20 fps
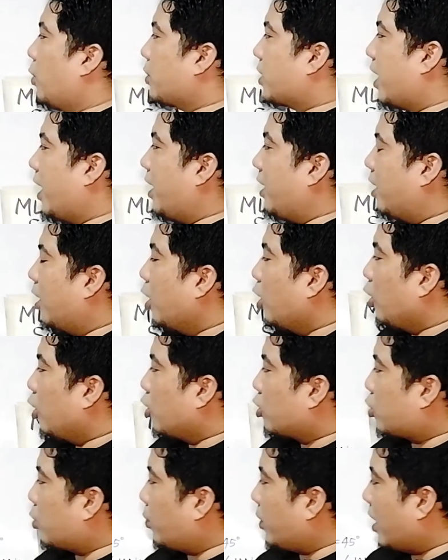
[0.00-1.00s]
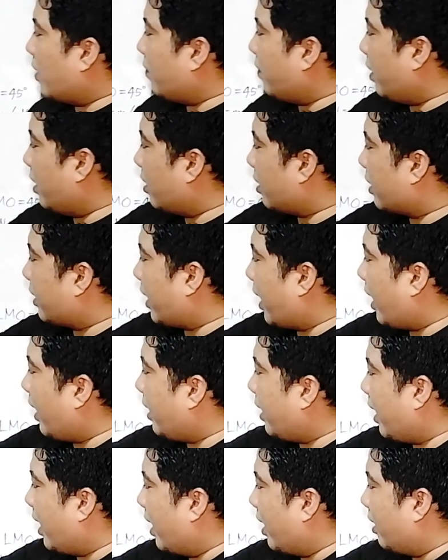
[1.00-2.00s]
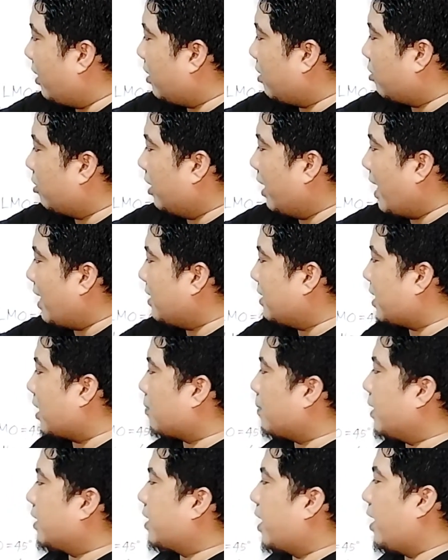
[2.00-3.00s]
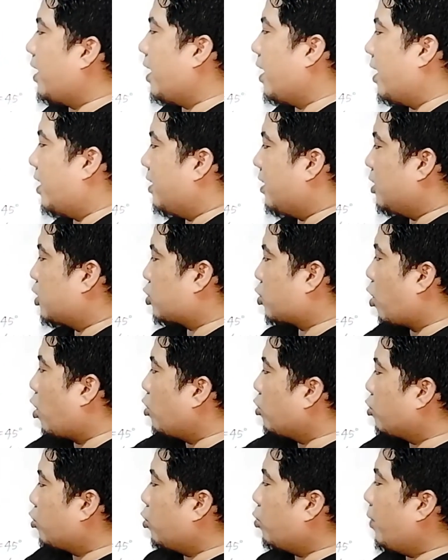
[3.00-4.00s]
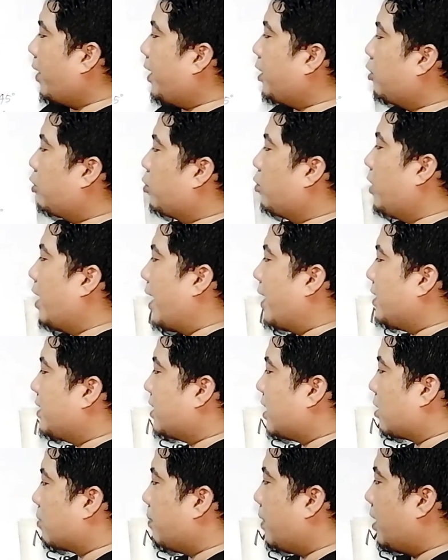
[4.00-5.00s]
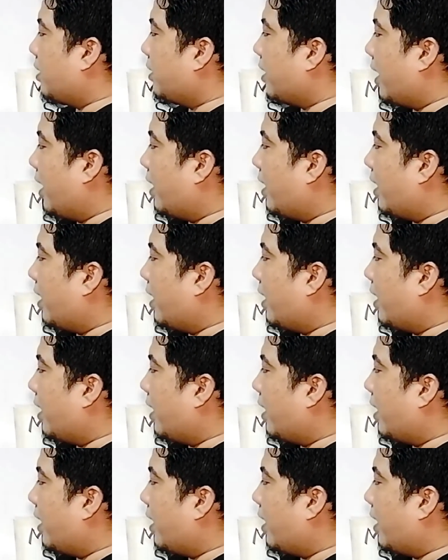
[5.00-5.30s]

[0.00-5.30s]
Okay, so we have here KL or line segment KL is congruent to line segment